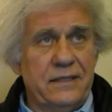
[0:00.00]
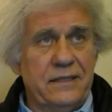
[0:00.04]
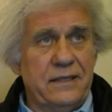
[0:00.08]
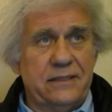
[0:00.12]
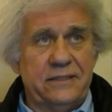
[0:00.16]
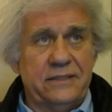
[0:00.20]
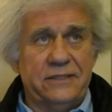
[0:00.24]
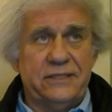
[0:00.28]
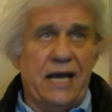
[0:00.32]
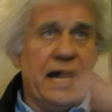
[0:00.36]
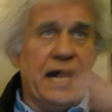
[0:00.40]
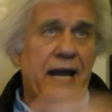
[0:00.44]

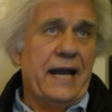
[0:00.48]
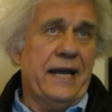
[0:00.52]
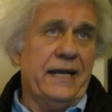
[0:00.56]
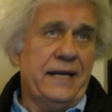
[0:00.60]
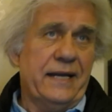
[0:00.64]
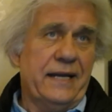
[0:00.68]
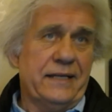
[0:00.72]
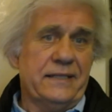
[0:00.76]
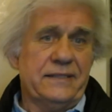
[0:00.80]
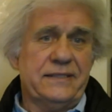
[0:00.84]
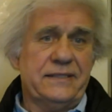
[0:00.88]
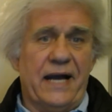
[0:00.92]

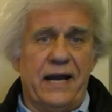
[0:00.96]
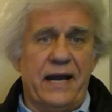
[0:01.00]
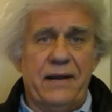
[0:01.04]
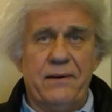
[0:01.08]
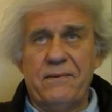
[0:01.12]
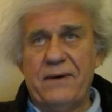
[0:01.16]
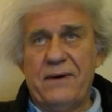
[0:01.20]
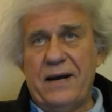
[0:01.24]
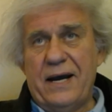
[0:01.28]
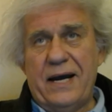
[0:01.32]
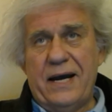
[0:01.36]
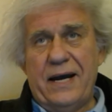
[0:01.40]
China and
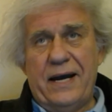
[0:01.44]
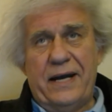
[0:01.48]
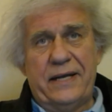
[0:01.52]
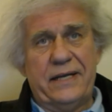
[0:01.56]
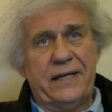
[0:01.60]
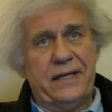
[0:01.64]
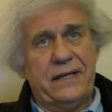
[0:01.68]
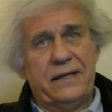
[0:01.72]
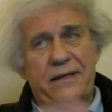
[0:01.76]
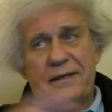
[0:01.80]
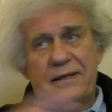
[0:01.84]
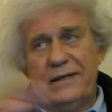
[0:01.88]
Taiwan
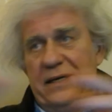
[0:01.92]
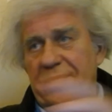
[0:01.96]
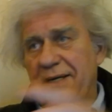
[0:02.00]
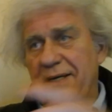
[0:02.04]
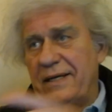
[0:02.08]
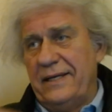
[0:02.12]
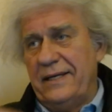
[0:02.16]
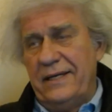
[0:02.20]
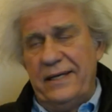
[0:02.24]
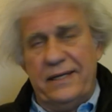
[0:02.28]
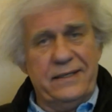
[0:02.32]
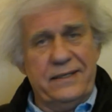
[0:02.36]
and
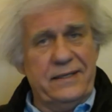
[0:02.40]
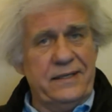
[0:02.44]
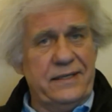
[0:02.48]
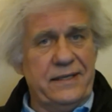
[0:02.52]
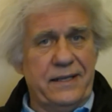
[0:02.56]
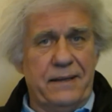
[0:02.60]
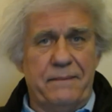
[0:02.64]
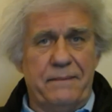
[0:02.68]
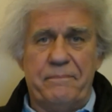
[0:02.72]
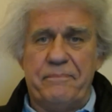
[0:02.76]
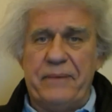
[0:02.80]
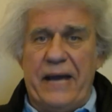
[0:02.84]
uh,
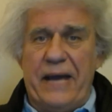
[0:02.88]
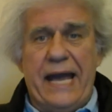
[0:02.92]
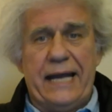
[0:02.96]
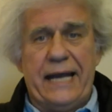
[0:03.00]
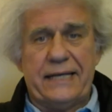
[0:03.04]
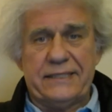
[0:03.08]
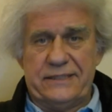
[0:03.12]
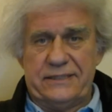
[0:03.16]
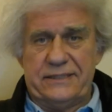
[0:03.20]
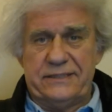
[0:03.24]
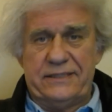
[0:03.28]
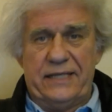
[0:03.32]
India and
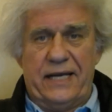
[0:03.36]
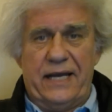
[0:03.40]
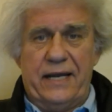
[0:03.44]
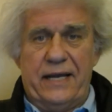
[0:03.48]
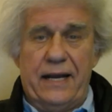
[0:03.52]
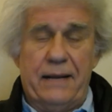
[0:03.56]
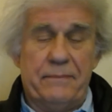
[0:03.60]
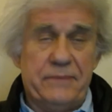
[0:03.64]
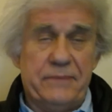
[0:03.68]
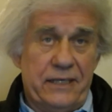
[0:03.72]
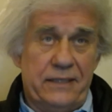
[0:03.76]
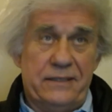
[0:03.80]

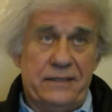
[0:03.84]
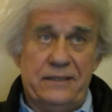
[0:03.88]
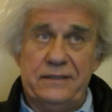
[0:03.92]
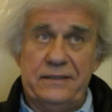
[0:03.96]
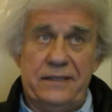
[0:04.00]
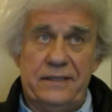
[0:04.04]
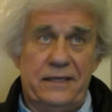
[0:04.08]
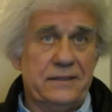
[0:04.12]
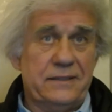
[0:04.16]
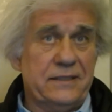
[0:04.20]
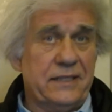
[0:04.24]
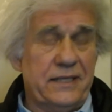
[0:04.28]
Pakistan. I mean,
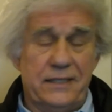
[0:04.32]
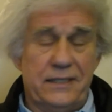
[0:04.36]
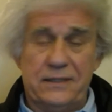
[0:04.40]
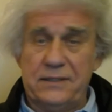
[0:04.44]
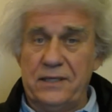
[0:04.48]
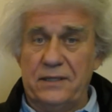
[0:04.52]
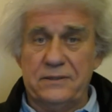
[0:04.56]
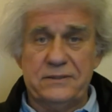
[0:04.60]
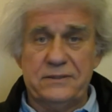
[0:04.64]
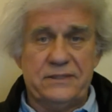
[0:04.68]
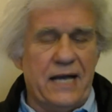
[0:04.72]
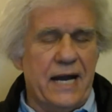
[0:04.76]
it, it,
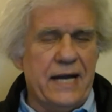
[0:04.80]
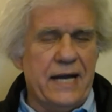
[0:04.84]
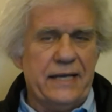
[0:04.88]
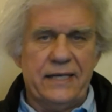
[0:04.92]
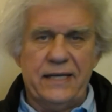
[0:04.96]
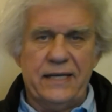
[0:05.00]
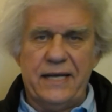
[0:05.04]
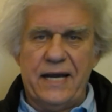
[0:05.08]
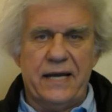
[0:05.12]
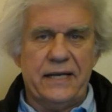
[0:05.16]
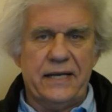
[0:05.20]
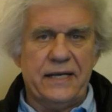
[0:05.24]
goes on
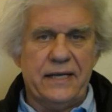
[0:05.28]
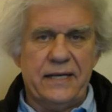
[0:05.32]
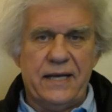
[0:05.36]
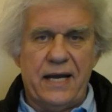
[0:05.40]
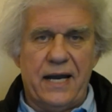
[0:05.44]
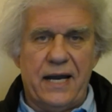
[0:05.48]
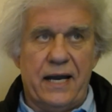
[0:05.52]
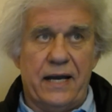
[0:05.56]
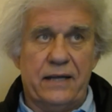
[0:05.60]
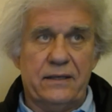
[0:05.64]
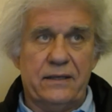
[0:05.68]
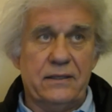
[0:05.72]
and on and
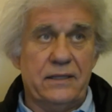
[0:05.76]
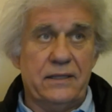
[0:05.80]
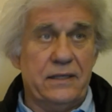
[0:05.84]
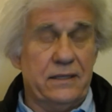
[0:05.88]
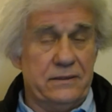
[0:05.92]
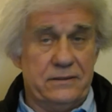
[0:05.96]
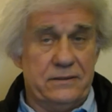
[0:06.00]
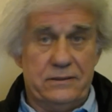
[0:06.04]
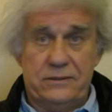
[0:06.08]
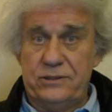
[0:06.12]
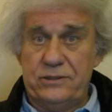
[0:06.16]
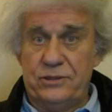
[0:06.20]
on.
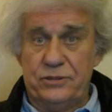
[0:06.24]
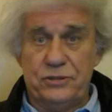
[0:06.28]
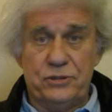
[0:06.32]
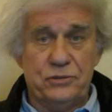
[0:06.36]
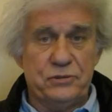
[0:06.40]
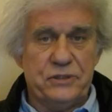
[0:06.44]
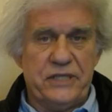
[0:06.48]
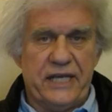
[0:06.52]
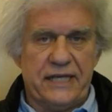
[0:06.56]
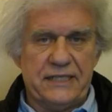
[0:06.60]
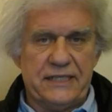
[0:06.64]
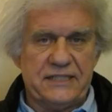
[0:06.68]
Uh, should
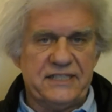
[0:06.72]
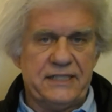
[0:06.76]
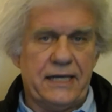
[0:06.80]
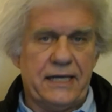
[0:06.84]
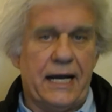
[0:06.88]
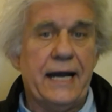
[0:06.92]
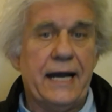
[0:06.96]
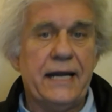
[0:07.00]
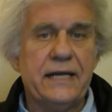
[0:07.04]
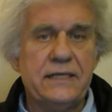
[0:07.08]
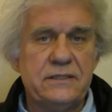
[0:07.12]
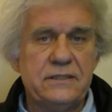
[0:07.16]
you take
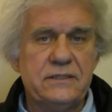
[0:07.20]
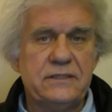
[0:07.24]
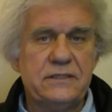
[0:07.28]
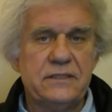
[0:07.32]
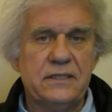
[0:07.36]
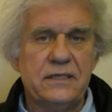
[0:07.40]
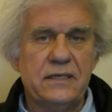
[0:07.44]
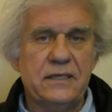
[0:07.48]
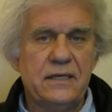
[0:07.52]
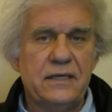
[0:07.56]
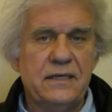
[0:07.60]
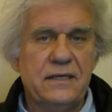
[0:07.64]
sides?
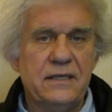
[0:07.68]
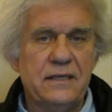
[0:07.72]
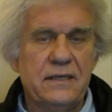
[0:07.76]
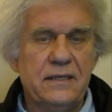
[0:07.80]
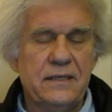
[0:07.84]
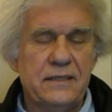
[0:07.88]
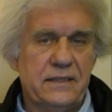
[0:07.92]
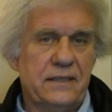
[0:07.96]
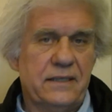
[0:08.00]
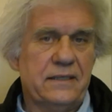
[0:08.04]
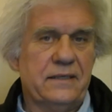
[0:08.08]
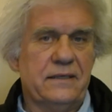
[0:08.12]

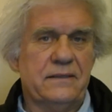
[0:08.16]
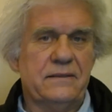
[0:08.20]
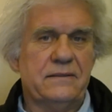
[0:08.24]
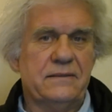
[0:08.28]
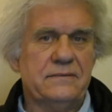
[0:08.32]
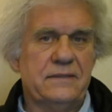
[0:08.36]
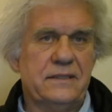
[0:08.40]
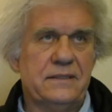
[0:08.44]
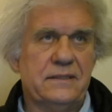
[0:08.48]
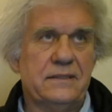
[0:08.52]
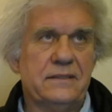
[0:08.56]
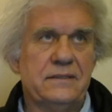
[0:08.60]
you
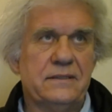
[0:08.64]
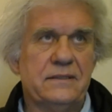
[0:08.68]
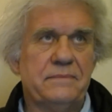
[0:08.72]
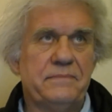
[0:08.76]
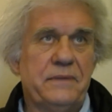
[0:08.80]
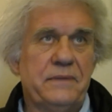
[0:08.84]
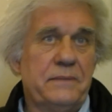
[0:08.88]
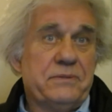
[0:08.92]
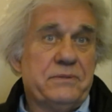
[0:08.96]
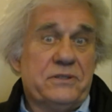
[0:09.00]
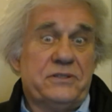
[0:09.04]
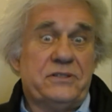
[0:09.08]
know, uh,
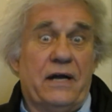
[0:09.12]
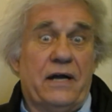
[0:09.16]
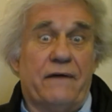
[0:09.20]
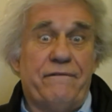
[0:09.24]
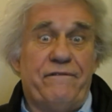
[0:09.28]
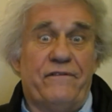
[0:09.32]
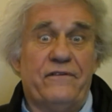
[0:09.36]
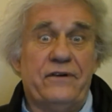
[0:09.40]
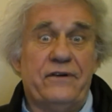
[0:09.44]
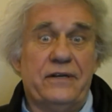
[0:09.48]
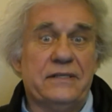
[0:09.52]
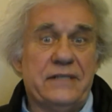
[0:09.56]
people
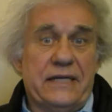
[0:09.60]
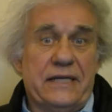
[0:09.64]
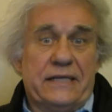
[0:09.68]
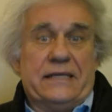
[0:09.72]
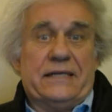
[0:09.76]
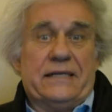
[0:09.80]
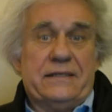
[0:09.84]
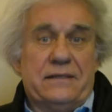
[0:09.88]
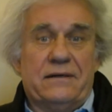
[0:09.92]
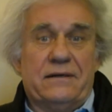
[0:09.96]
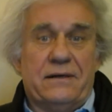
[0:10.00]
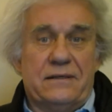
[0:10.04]
suffer and they
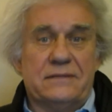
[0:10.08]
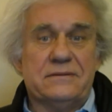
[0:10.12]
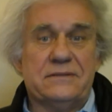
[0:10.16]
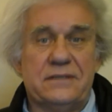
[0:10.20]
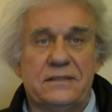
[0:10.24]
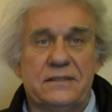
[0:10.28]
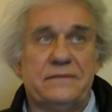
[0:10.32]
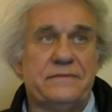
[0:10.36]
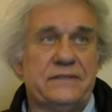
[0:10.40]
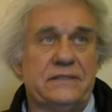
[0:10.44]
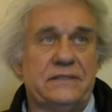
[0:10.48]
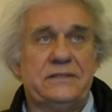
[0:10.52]
get all
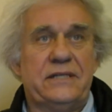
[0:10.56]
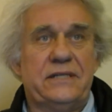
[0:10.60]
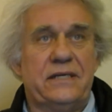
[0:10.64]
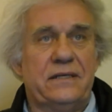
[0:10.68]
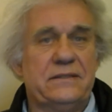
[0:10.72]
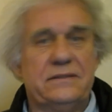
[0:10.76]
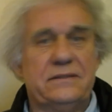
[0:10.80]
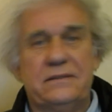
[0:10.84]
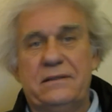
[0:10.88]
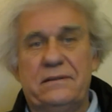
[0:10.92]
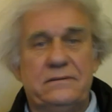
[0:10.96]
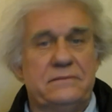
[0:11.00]
nervous. They
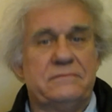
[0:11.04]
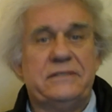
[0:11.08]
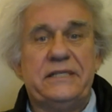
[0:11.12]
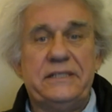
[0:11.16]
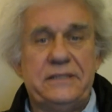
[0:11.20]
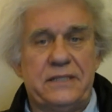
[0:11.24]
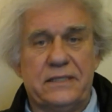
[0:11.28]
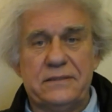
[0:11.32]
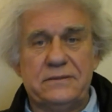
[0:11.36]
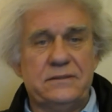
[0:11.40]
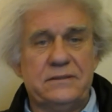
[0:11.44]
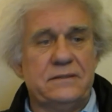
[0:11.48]

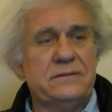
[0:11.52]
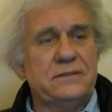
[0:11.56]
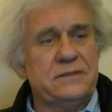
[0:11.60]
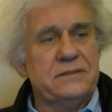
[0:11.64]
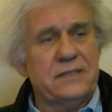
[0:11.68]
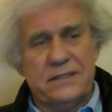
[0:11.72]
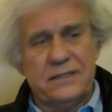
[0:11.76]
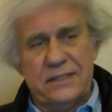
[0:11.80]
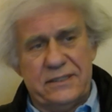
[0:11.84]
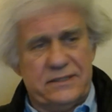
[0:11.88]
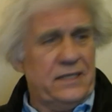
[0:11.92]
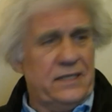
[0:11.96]
read the news
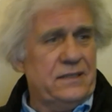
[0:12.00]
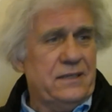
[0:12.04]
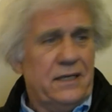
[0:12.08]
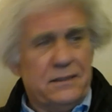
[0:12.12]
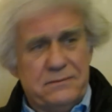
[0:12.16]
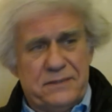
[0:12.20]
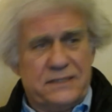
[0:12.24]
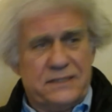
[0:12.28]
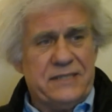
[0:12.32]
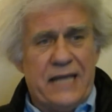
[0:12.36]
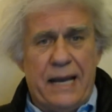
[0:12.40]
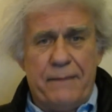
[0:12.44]
and they say,
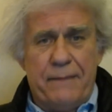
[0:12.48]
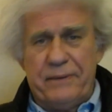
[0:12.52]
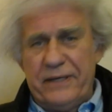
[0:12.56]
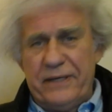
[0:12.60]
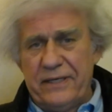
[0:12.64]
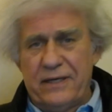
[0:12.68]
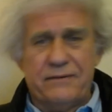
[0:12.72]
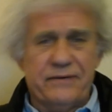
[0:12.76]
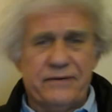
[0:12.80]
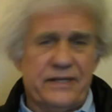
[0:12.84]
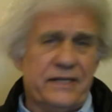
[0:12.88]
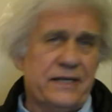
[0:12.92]
look what's
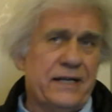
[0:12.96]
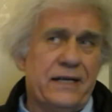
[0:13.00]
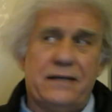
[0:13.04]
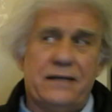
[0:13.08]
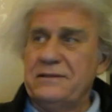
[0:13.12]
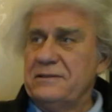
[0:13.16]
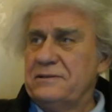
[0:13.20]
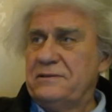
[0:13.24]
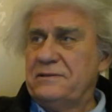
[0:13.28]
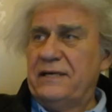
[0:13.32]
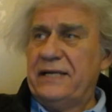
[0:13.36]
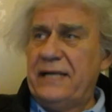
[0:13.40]
happening over there,
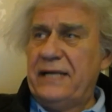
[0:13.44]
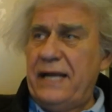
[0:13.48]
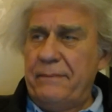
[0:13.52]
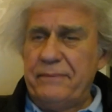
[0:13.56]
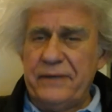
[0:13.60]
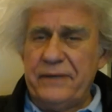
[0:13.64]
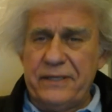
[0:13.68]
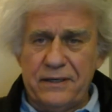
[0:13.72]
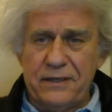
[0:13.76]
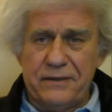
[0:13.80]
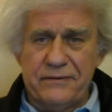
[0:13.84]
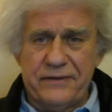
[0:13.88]
look what's
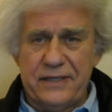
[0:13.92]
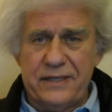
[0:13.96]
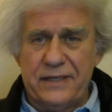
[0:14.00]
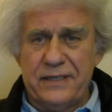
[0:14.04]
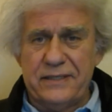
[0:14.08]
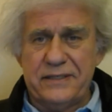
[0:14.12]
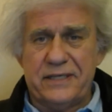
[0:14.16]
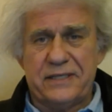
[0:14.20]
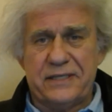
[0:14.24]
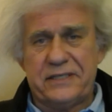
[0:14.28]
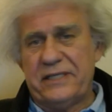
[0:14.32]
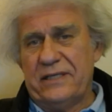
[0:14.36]
happening over there,
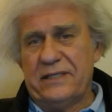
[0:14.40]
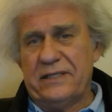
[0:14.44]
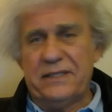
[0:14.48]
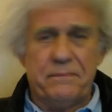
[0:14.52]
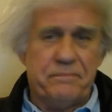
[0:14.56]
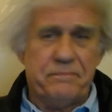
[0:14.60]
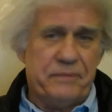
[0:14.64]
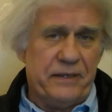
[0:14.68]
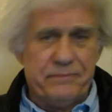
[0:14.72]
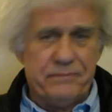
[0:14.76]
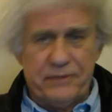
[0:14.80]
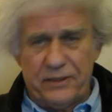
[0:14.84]
and they're
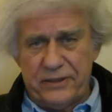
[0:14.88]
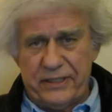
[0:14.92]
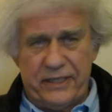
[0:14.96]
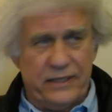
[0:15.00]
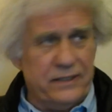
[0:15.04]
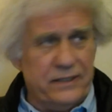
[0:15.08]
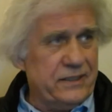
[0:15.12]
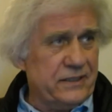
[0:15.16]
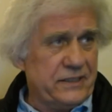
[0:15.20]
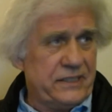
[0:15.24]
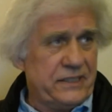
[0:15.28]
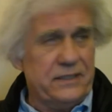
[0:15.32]
killing people
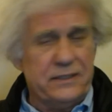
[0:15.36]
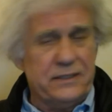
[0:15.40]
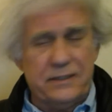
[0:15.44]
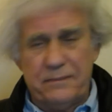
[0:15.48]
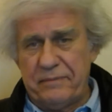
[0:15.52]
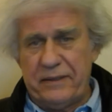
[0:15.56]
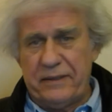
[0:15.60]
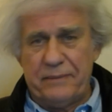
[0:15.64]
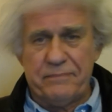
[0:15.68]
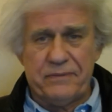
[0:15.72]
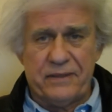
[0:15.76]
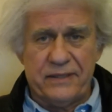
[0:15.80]
here and they're killing
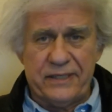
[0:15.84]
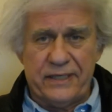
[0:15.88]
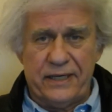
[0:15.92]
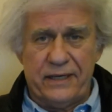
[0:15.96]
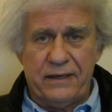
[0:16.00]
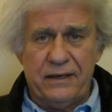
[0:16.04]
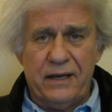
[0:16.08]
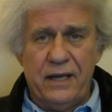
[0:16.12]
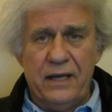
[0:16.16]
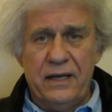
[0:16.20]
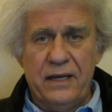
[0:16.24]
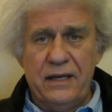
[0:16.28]
people
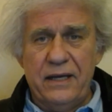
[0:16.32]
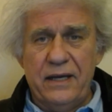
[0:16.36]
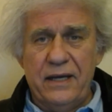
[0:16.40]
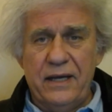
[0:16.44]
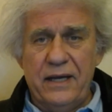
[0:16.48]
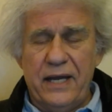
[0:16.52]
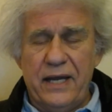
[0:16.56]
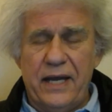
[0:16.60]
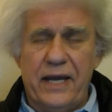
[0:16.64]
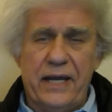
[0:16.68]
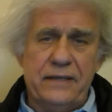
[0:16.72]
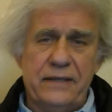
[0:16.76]
there.
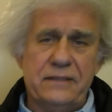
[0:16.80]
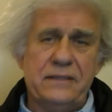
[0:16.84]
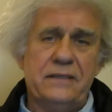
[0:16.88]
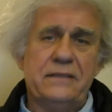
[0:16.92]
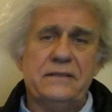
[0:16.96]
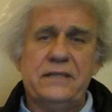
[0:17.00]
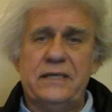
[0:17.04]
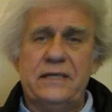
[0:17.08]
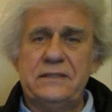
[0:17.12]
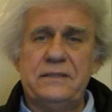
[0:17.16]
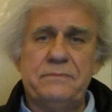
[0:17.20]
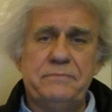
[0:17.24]

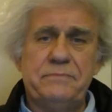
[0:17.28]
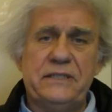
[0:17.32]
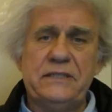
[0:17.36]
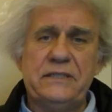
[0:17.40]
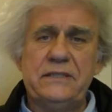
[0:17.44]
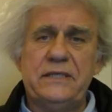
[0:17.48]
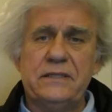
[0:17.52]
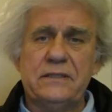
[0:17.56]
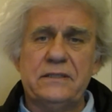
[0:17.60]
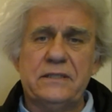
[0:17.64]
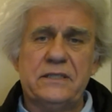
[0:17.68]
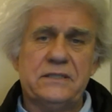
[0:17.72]
And they
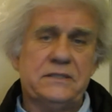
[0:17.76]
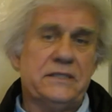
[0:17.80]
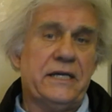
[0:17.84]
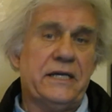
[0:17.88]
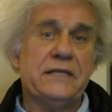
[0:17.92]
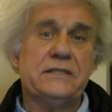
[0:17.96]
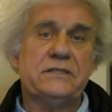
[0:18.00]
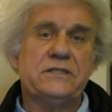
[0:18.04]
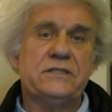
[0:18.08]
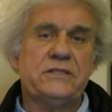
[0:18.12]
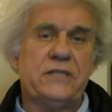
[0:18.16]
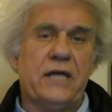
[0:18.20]
begin to
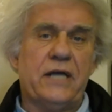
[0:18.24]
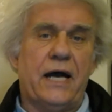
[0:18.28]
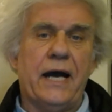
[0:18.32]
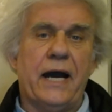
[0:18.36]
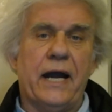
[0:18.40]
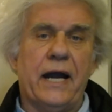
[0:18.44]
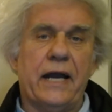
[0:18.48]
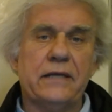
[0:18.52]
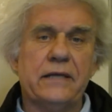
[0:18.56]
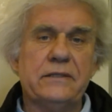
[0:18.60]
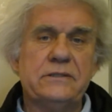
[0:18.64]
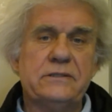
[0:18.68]
take
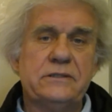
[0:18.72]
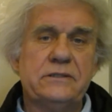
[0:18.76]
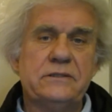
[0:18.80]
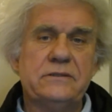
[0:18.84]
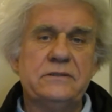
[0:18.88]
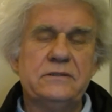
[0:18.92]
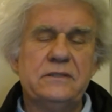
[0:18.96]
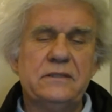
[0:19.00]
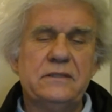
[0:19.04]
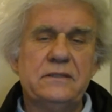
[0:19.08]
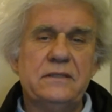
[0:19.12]
sides.